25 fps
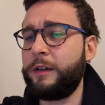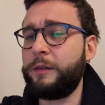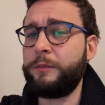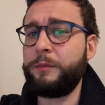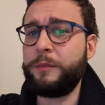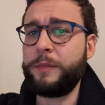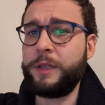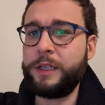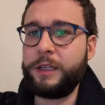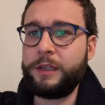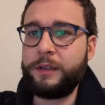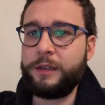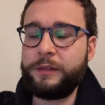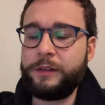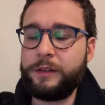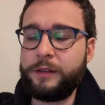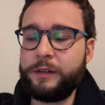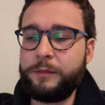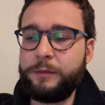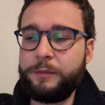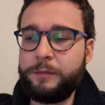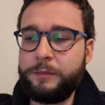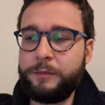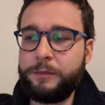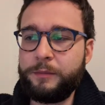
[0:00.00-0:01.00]
meaning
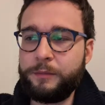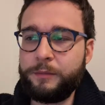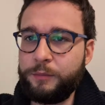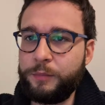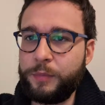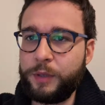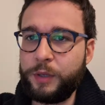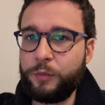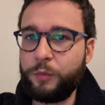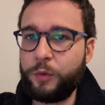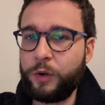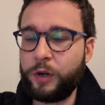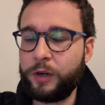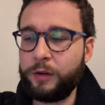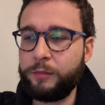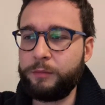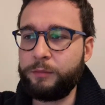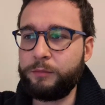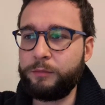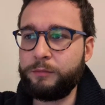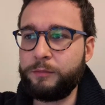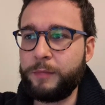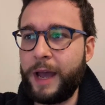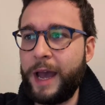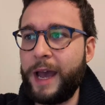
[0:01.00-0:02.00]
the BeeWare
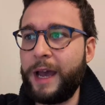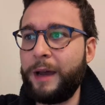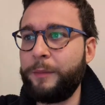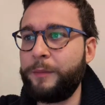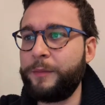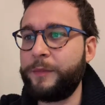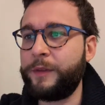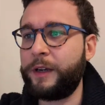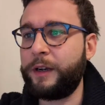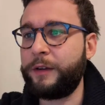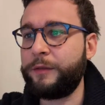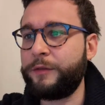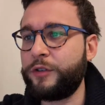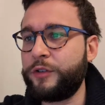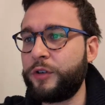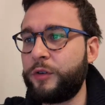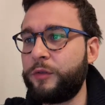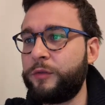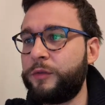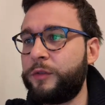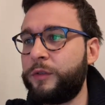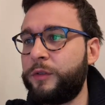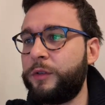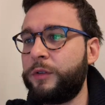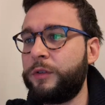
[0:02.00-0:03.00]
app that I've
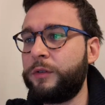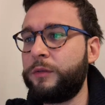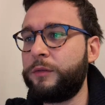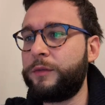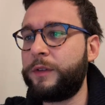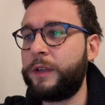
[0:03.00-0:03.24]
shown to you,